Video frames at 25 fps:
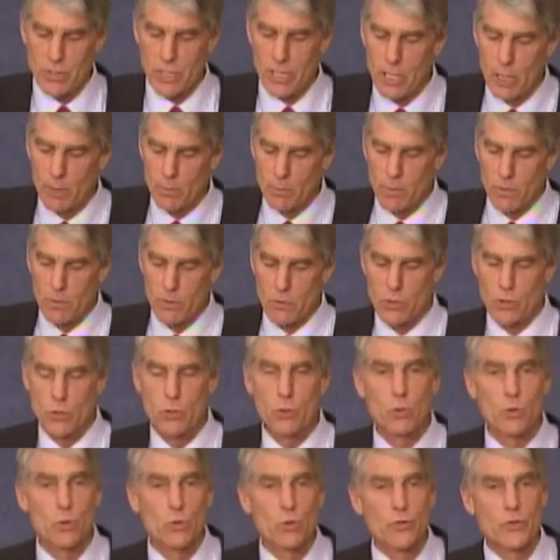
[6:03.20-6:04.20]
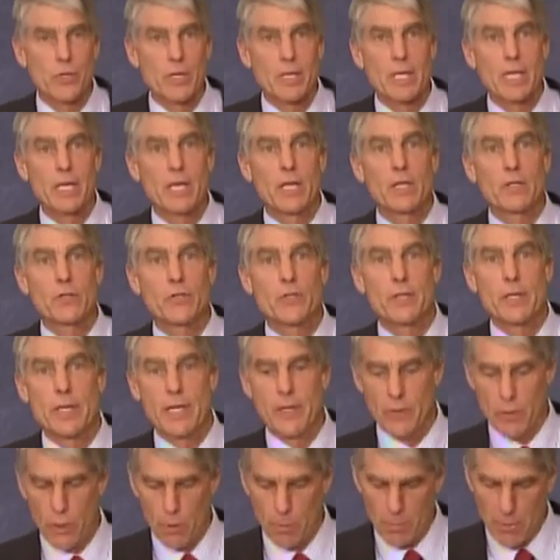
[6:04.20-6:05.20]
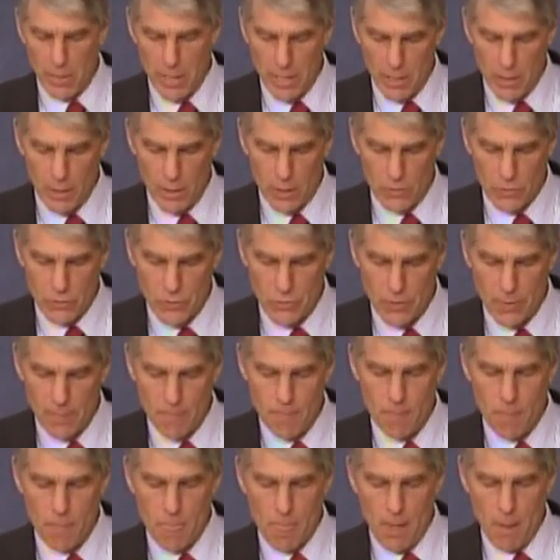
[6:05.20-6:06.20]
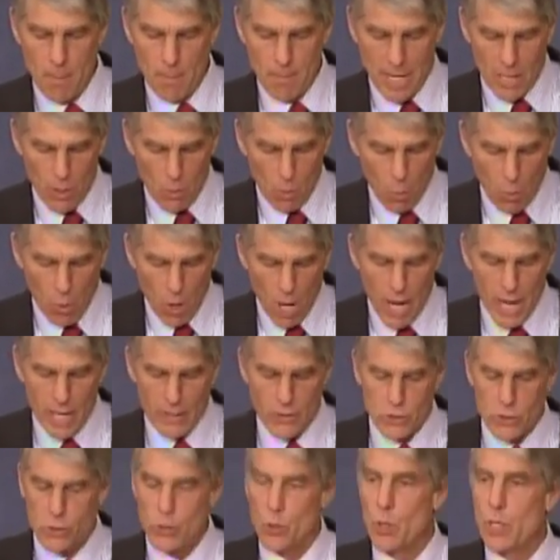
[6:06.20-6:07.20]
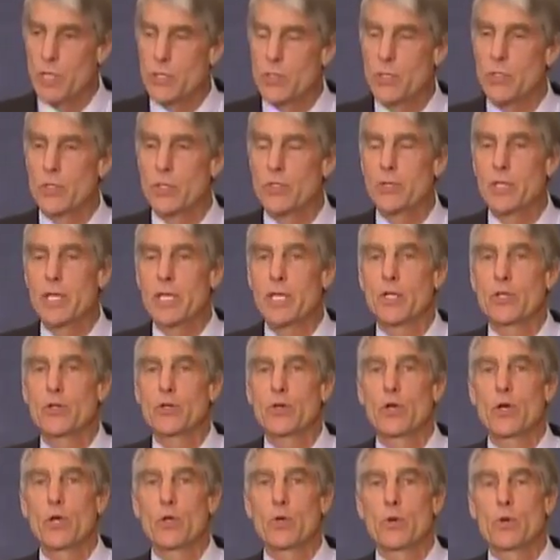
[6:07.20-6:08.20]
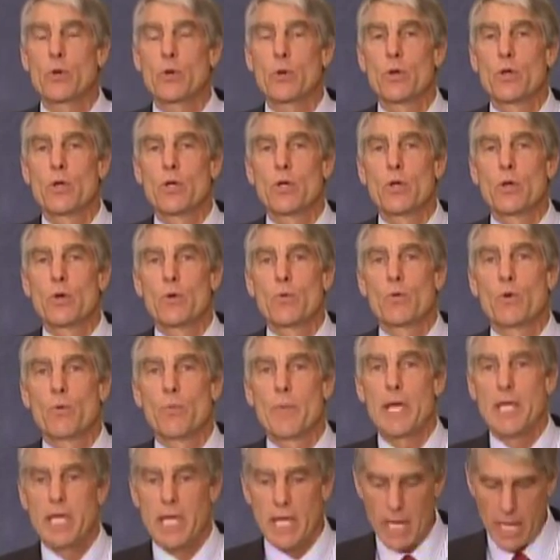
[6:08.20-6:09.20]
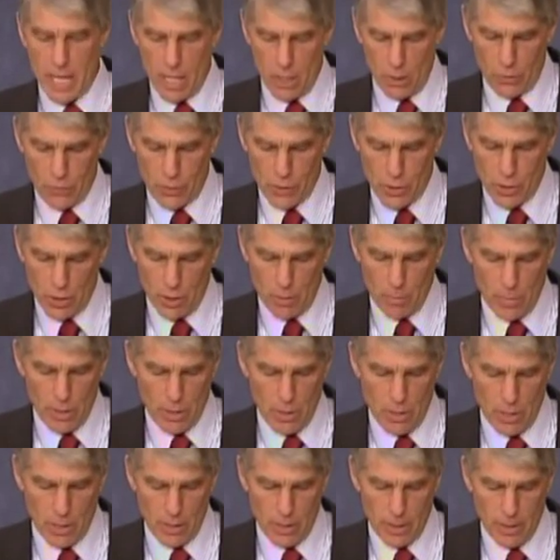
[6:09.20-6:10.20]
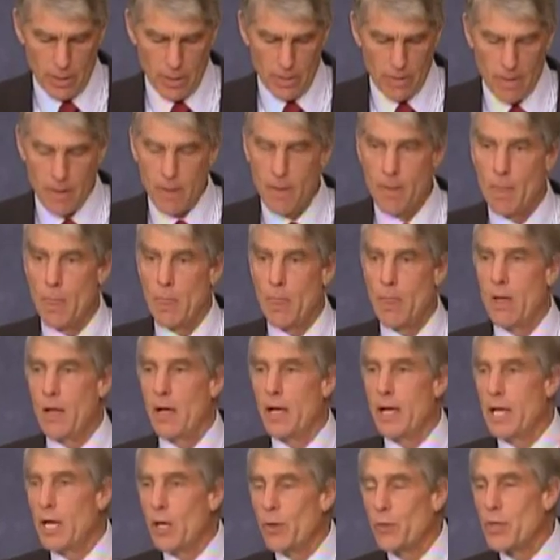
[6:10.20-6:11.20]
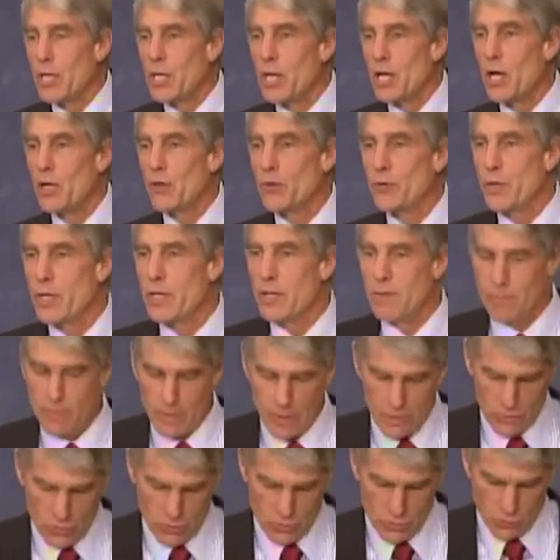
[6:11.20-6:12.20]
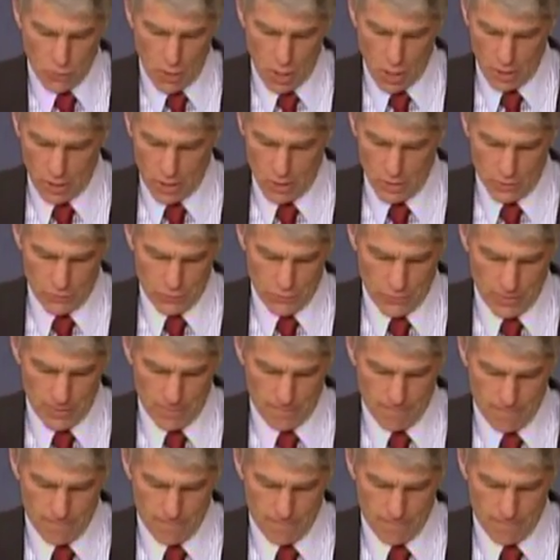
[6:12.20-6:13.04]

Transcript: that help schools, kids, and their parents make wise choices that in turn will make a healthier America. A healthy country is a strong country.